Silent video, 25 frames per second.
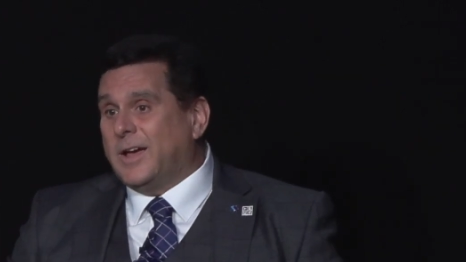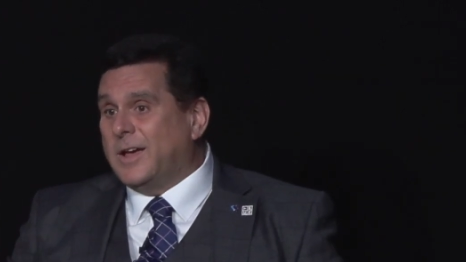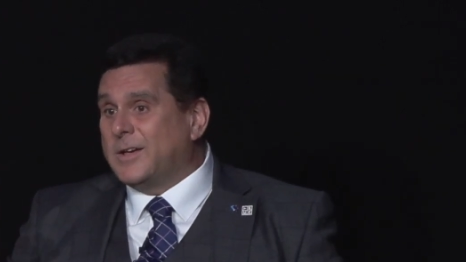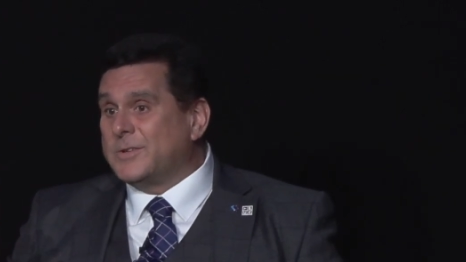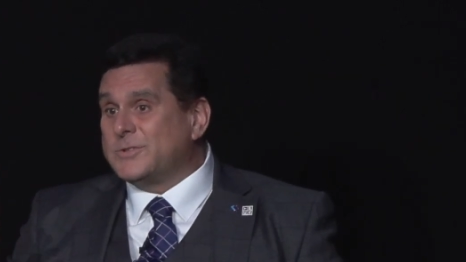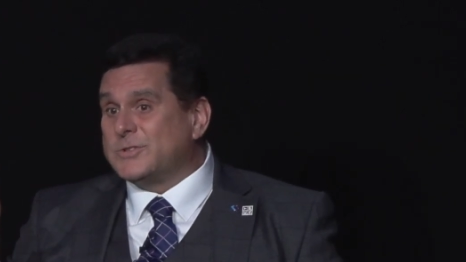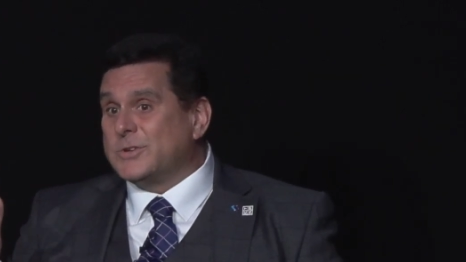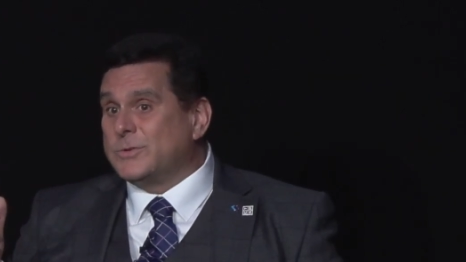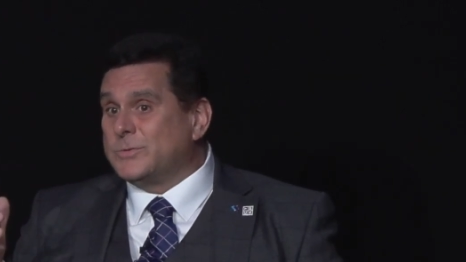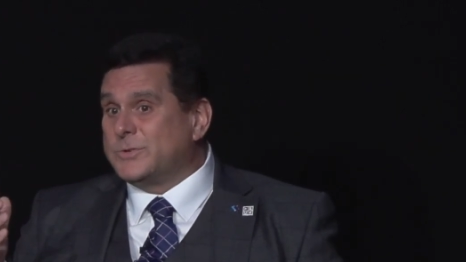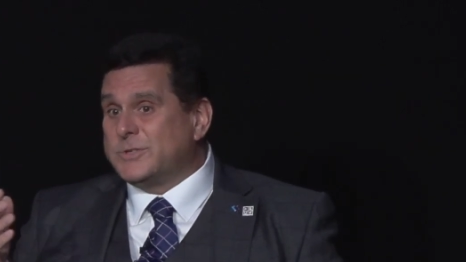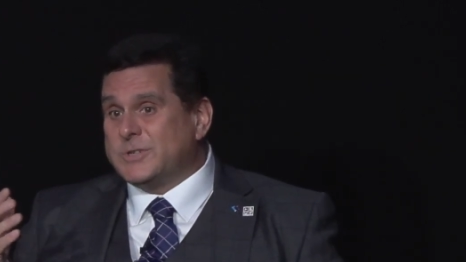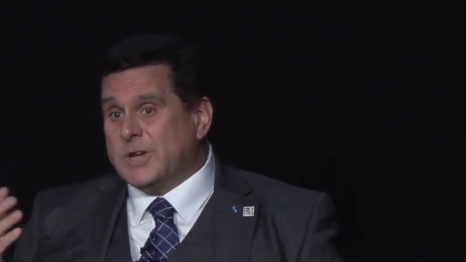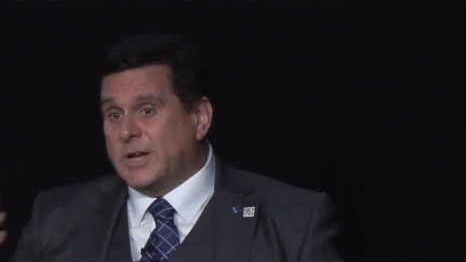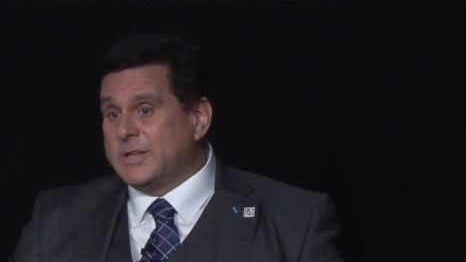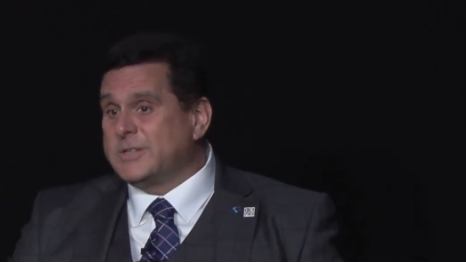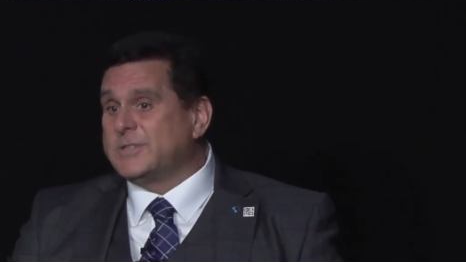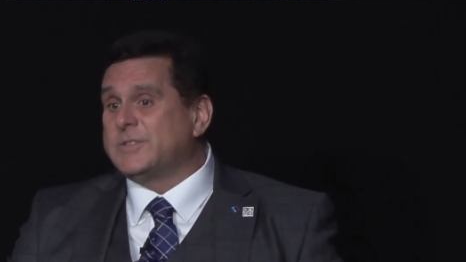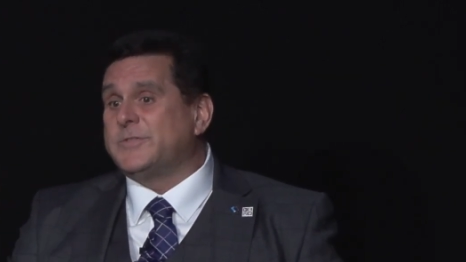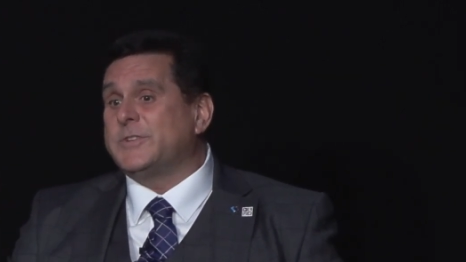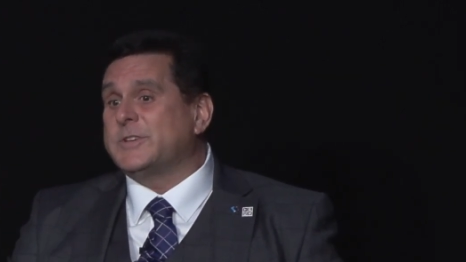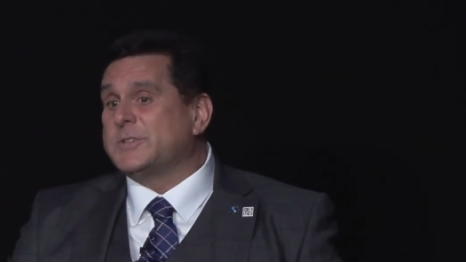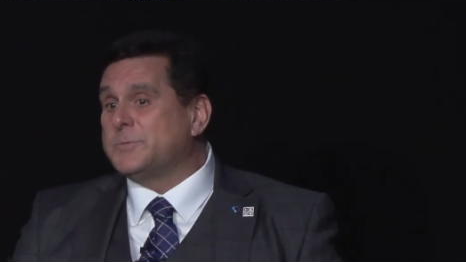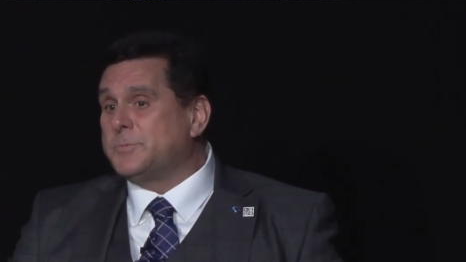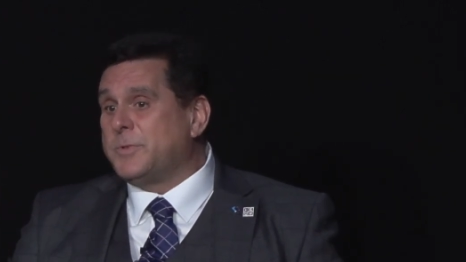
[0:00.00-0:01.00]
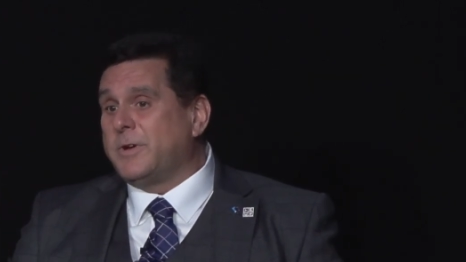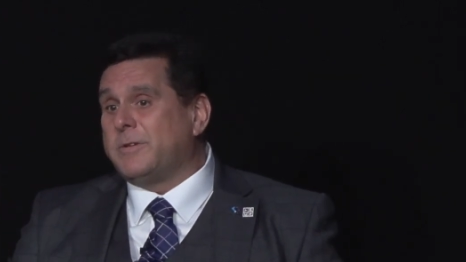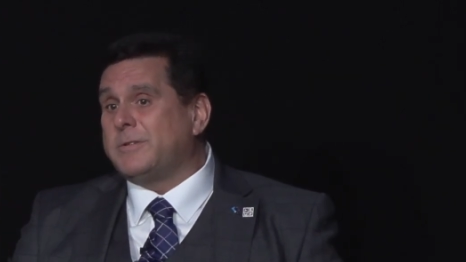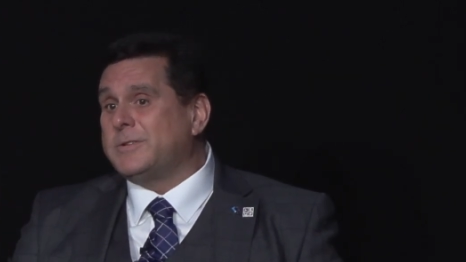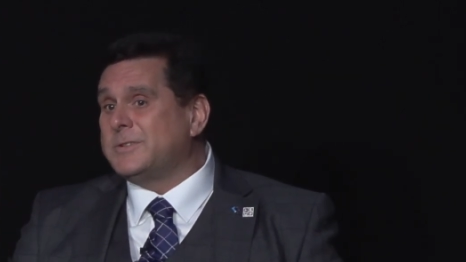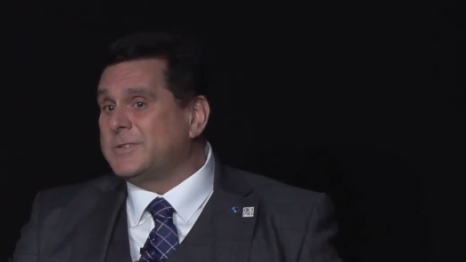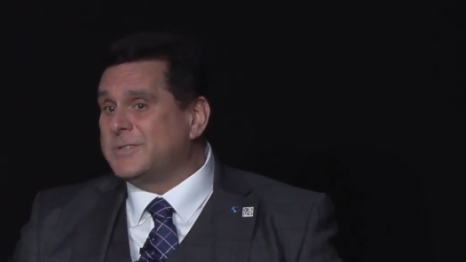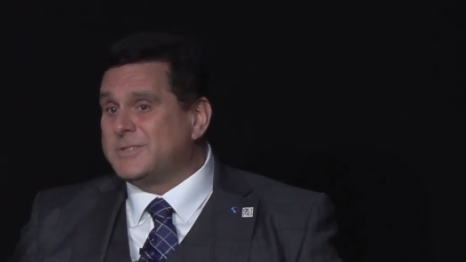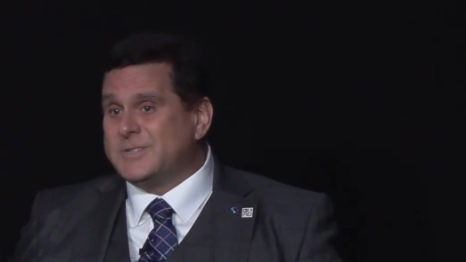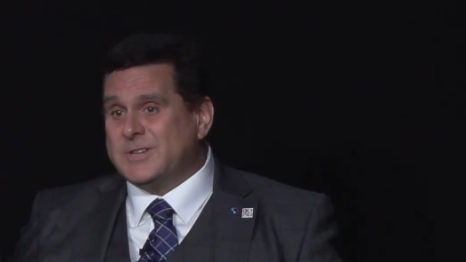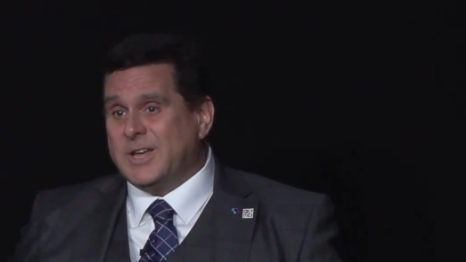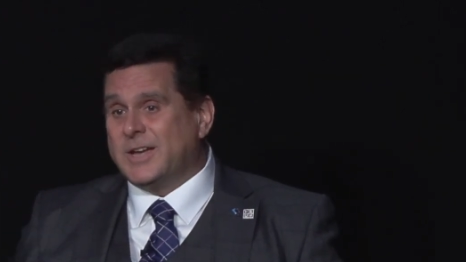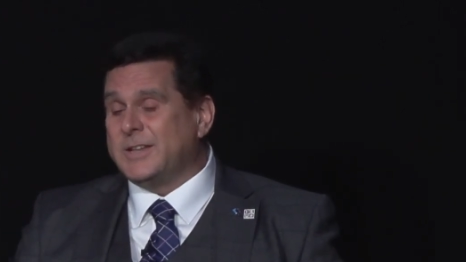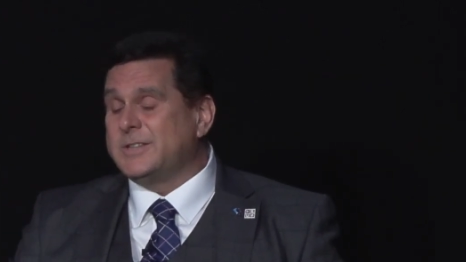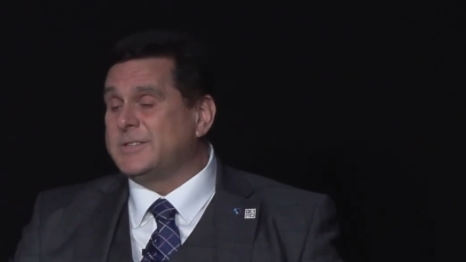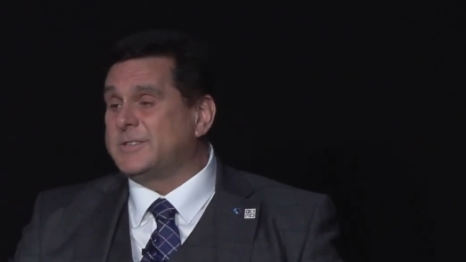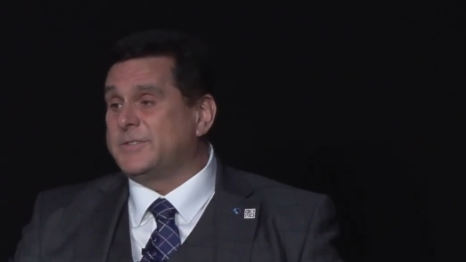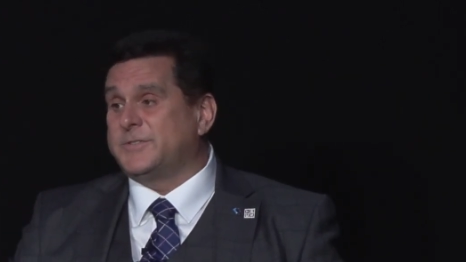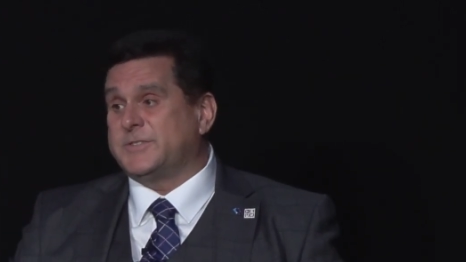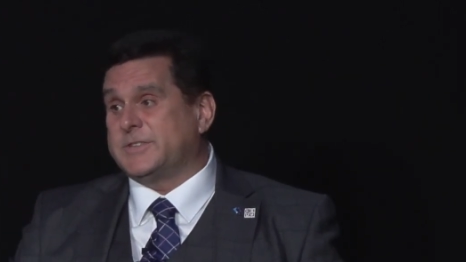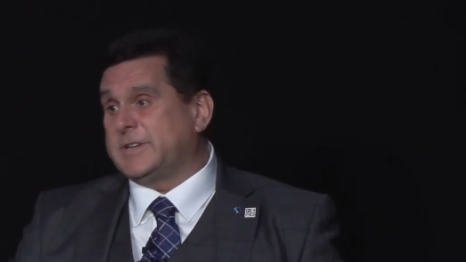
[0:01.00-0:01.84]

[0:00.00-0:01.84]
So tons of experience, tons of